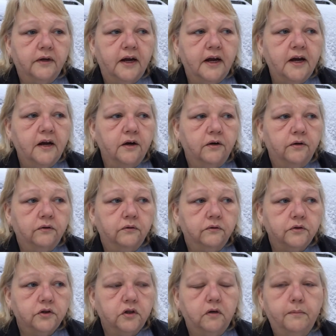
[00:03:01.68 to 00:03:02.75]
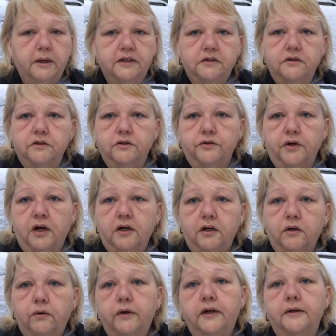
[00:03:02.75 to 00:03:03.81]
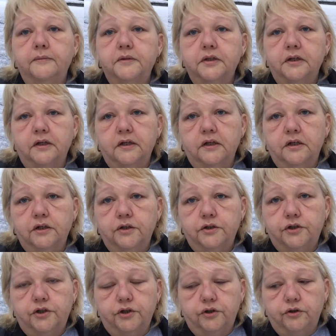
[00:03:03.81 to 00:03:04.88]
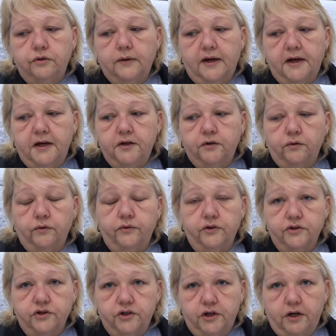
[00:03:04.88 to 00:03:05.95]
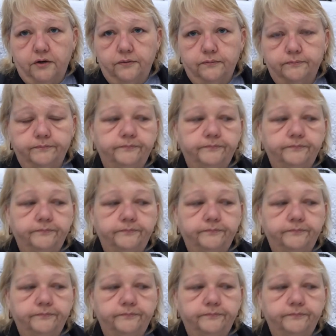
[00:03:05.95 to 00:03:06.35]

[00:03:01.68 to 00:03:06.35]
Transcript: now school buses are not equipped to handle the snow.